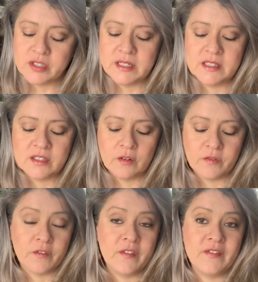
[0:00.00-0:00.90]
and it sold
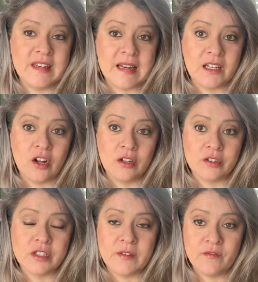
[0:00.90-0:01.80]
for
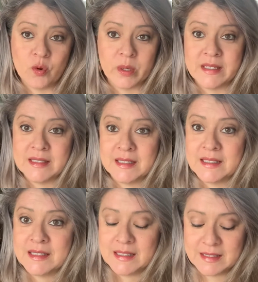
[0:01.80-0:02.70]

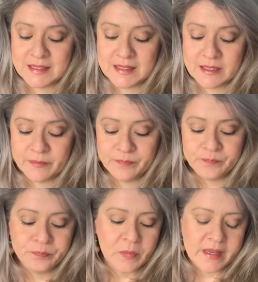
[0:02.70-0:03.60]
$59.46.
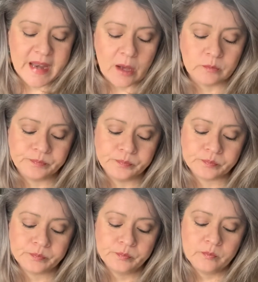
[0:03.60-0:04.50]
Now,
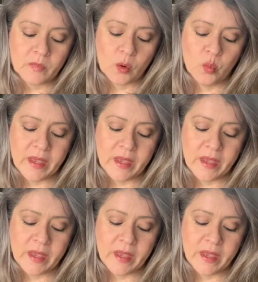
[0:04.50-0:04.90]
we